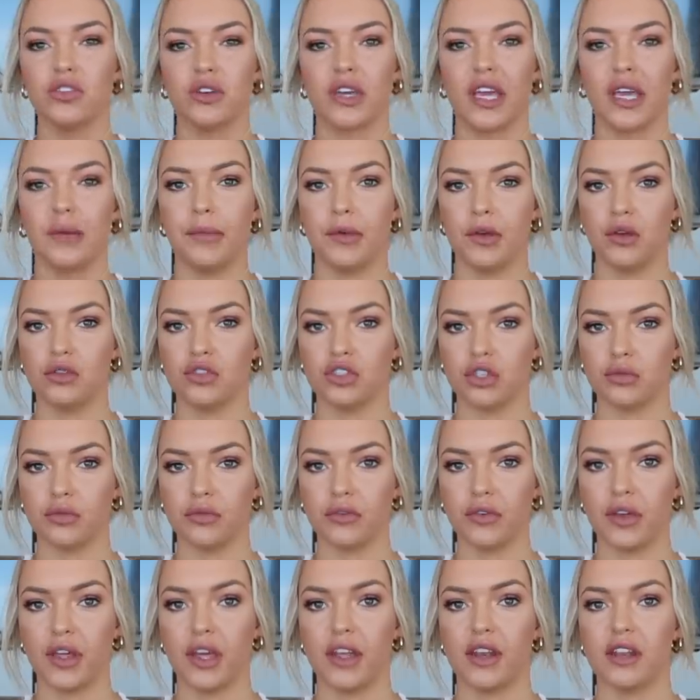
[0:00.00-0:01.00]
you're keeping on top
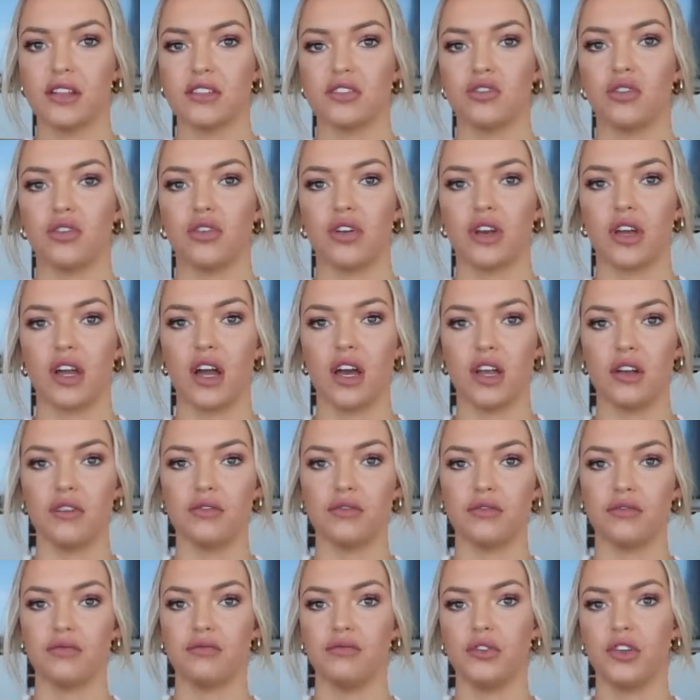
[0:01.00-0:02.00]
of it and it's not gonna kind
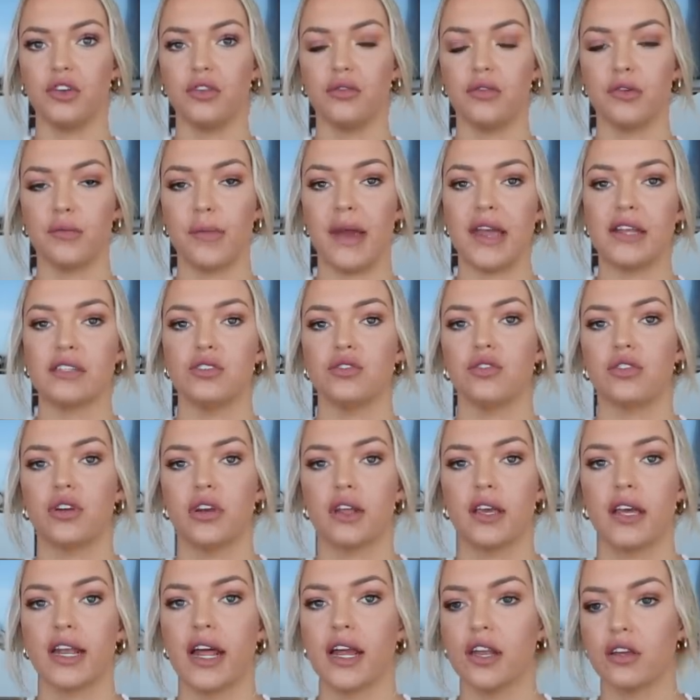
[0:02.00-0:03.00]
of, you know, your pain's not
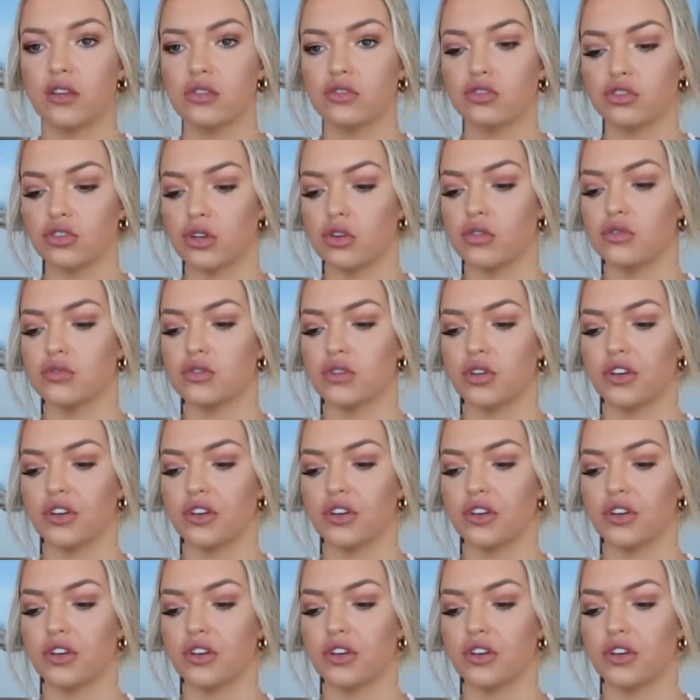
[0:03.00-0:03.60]
gonna get out of control.